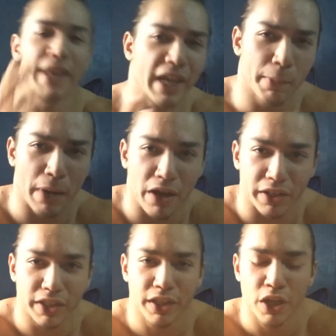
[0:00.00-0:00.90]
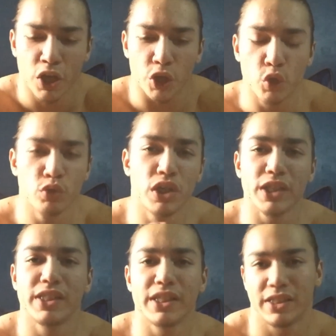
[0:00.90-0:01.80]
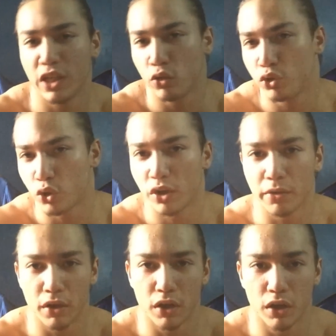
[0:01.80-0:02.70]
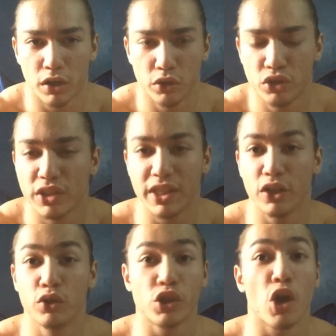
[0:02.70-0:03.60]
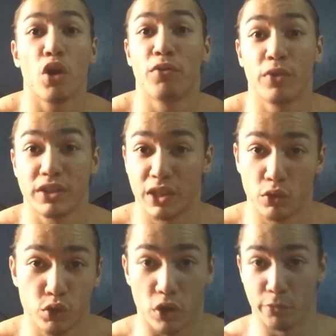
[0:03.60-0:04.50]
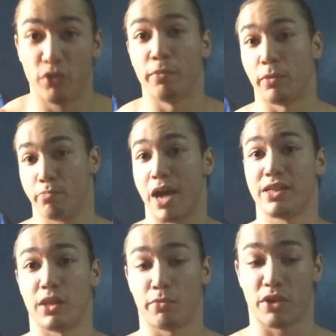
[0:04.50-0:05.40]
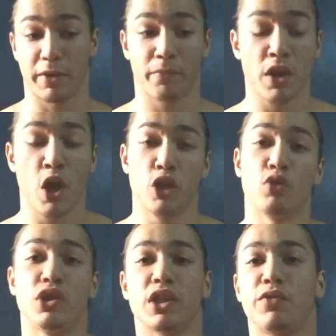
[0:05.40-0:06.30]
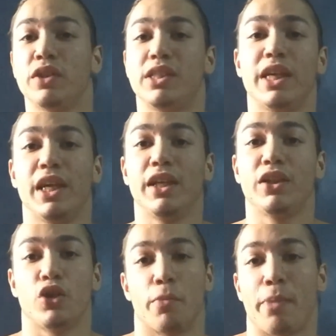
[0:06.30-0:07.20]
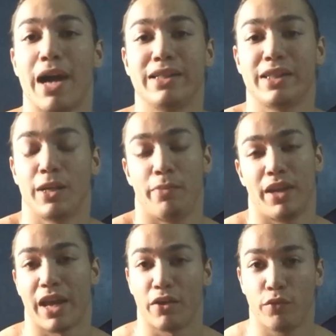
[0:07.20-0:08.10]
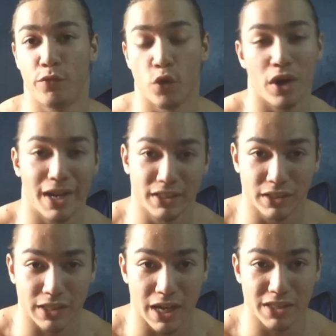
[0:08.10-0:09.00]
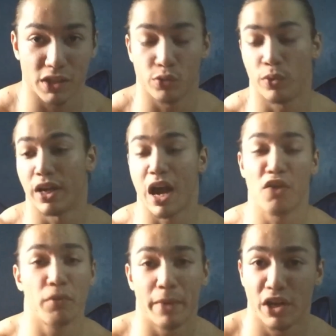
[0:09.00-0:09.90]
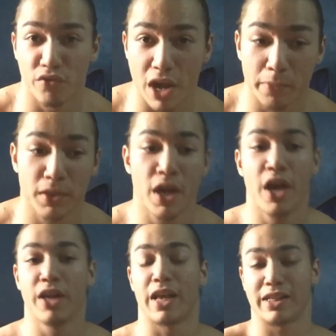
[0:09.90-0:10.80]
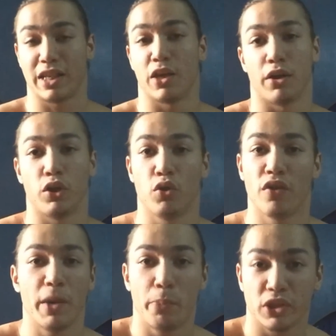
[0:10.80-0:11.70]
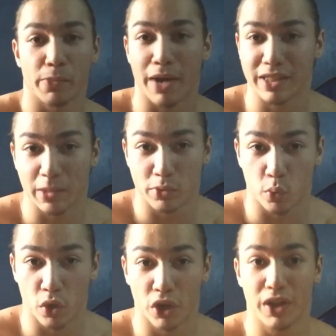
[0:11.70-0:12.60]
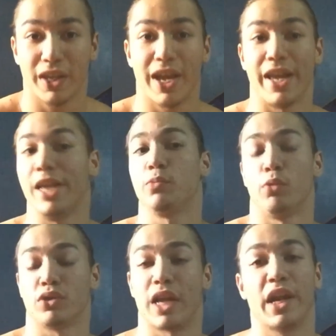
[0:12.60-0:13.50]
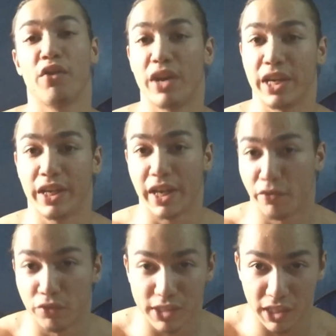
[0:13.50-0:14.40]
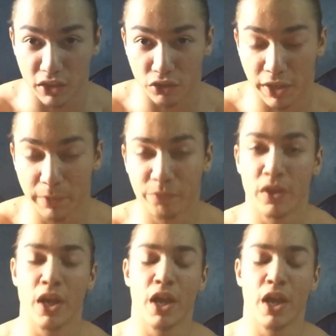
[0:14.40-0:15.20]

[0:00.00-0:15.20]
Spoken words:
Think about it. You just did single joint. You started off with a single joint movement, bicep, right? You just fatigued your bicep in like 4 exercises with however many reps. That's it. You already put your bicep to work, and it's most likely already get fatigued, right?